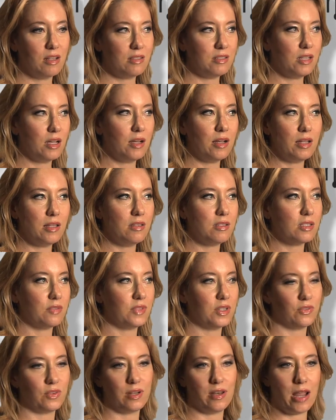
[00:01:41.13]
tons of
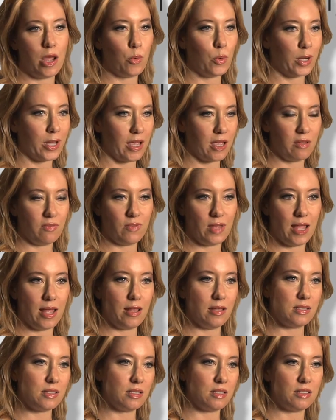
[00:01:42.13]
different networking
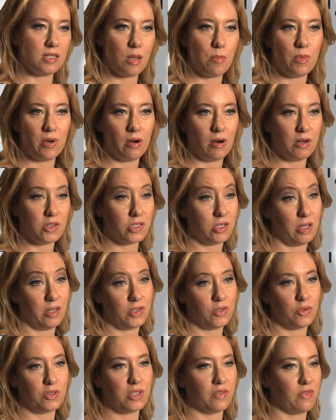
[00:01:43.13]
events and seminars and all
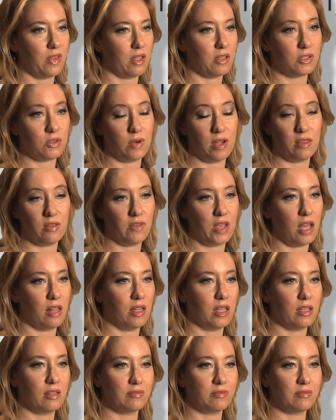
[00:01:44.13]
sorts of things around the Valley.